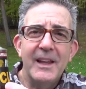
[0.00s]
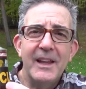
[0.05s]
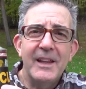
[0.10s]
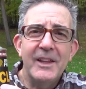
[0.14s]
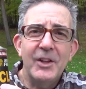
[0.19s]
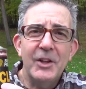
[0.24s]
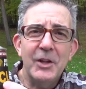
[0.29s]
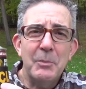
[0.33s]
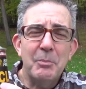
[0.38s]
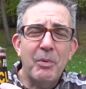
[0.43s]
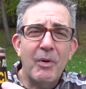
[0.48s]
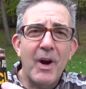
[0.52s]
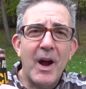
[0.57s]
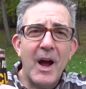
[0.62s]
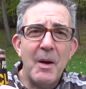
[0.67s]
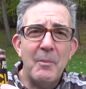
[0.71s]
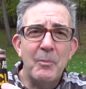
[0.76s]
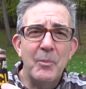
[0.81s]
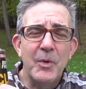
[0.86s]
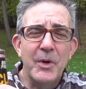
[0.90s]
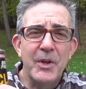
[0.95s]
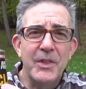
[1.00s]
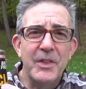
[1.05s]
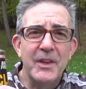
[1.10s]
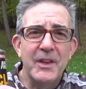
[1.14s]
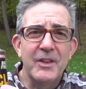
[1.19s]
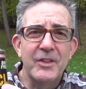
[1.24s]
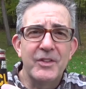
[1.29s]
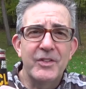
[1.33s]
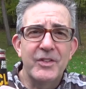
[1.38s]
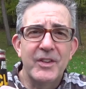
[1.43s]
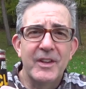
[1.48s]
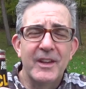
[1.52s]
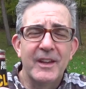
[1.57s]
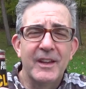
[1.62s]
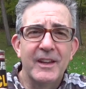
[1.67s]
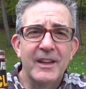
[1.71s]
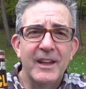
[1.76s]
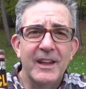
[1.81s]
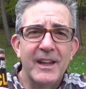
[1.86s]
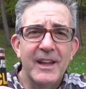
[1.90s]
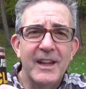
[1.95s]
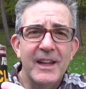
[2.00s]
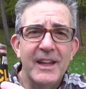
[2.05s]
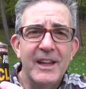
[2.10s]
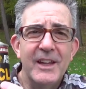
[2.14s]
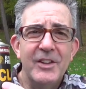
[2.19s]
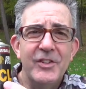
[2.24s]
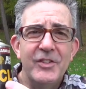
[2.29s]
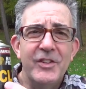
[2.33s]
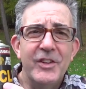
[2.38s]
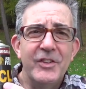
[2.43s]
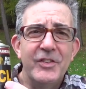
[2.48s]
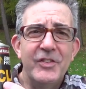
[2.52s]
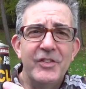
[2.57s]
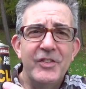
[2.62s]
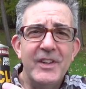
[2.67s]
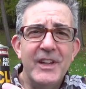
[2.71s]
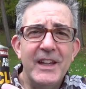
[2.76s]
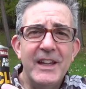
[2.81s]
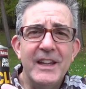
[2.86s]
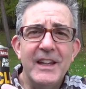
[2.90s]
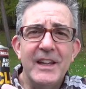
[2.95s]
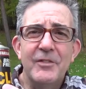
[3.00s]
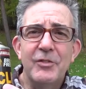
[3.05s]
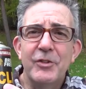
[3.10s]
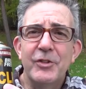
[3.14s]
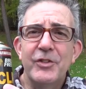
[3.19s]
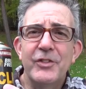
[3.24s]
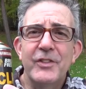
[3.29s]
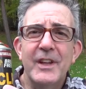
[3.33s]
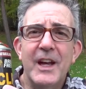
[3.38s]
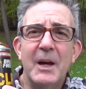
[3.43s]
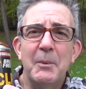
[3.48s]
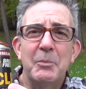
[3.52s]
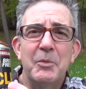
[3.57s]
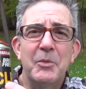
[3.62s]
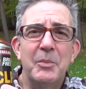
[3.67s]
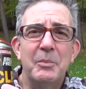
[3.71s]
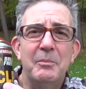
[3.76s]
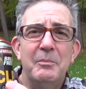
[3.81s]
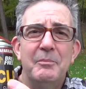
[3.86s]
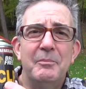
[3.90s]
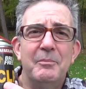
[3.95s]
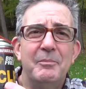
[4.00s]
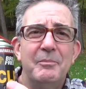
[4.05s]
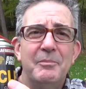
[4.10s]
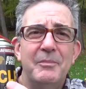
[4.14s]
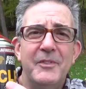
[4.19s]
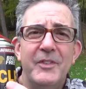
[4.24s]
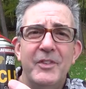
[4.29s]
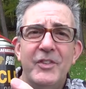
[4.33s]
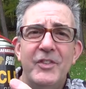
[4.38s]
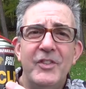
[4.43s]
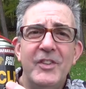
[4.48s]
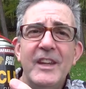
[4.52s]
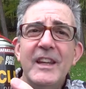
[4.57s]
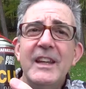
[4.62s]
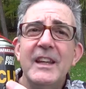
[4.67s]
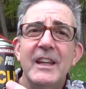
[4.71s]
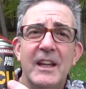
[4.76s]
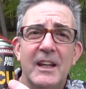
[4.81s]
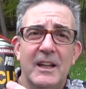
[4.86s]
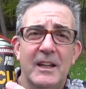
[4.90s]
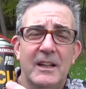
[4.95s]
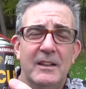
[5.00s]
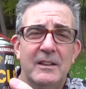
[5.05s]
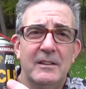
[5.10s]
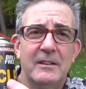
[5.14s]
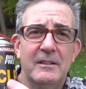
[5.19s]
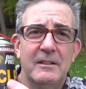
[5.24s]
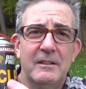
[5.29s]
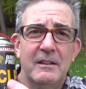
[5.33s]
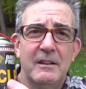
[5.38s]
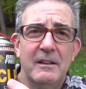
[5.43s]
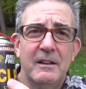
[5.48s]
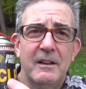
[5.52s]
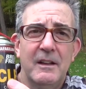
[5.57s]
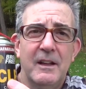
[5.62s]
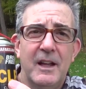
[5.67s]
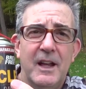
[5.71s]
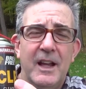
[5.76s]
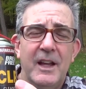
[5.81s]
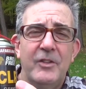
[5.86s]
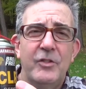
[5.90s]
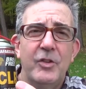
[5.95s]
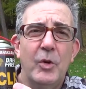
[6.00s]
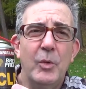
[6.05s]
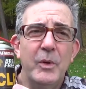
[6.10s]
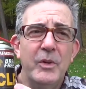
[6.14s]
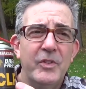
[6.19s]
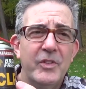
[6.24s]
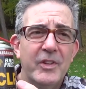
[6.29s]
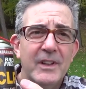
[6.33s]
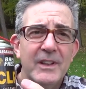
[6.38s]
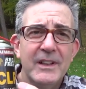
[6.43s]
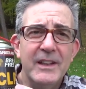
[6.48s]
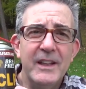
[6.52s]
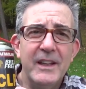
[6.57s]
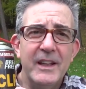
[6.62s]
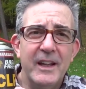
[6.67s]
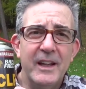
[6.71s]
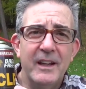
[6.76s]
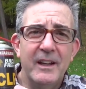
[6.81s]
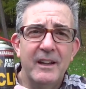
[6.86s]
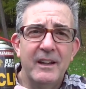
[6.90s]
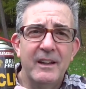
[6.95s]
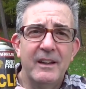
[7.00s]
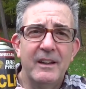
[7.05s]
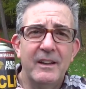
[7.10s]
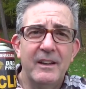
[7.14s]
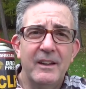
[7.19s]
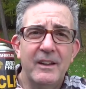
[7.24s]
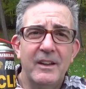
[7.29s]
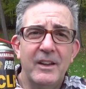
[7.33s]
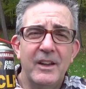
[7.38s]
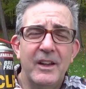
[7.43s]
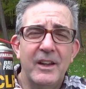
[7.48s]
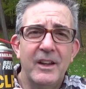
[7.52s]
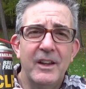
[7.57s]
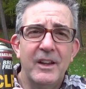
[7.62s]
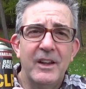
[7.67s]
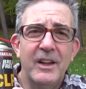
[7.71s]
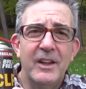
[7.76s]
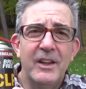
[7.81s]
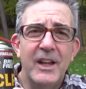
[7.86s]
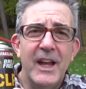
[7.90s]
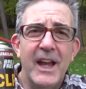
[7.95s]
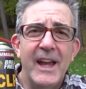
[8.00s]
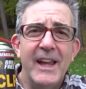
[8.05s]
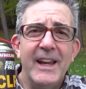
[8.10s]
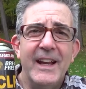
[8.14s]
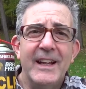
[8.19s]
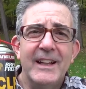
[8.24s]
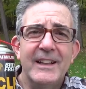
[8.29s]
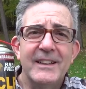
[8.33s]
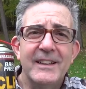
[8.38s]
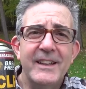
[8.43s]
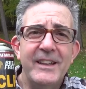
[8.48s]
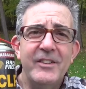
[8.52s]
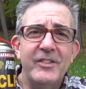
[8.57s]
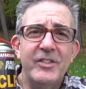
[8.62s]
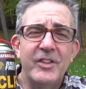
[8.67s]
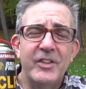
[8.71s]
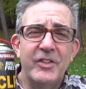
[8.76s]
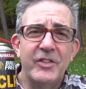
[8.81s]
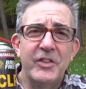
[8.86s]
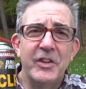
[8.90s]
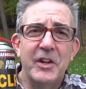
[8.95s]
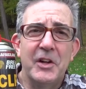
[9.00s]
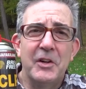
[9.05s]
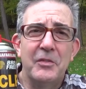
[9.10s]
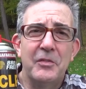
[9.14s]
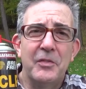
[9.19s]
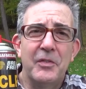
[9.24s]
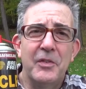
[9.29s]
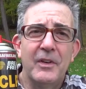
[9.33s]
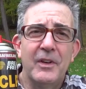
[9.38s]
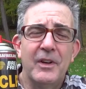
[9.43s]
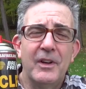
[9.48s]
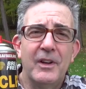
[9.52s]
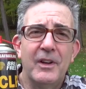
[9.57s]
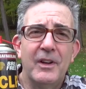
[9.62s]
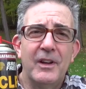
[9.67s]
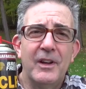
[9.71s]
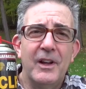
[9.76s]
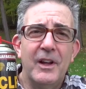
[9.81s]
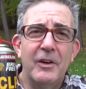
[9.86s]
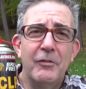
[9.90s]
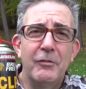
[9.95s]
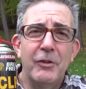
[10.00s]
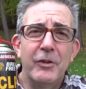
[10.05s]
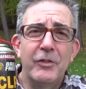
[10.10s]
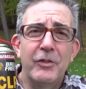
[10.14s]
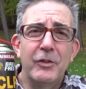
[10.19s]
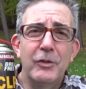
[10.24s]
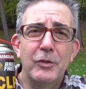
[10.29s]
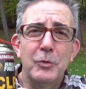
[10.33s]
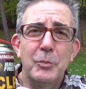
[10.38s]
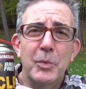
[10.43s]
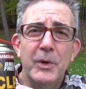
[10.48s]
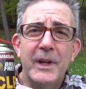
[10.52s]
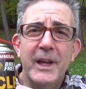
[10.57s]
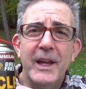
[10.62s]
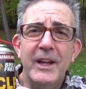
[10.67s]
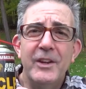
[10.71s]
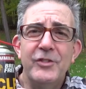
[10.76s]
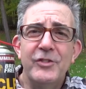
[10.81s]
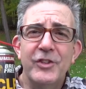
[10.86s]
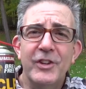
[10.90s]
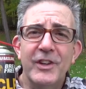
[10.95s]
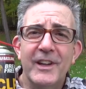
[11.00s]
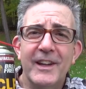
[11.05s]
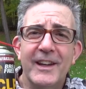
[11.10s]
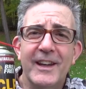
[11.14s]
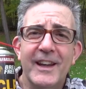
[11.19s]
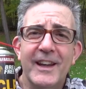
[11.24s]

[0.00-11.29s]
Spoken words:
The only problem with this is the C never stops seeing. It's always cleaning, and it cleans itself of its lubrication,